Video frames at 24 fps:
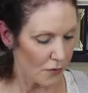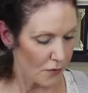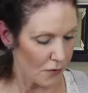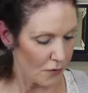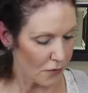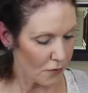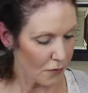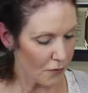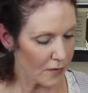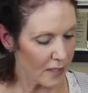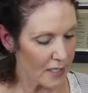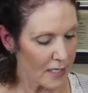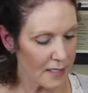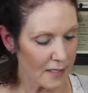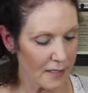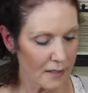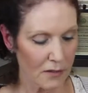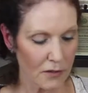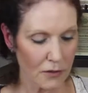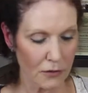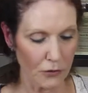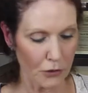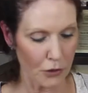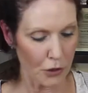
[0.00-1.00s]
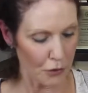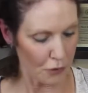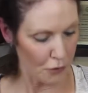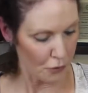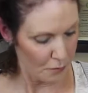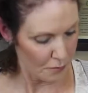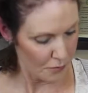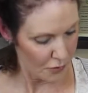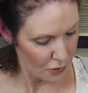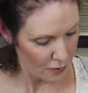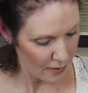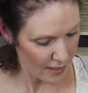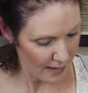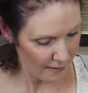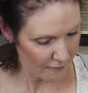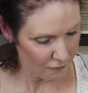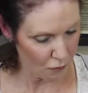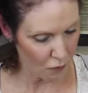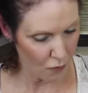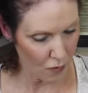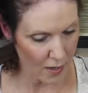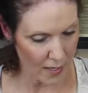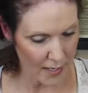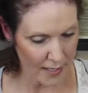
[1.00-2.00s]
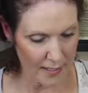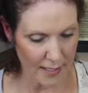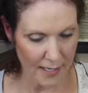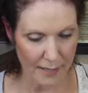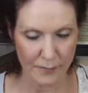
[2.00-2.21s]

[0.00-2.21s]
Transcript: So these little tubes, you have one,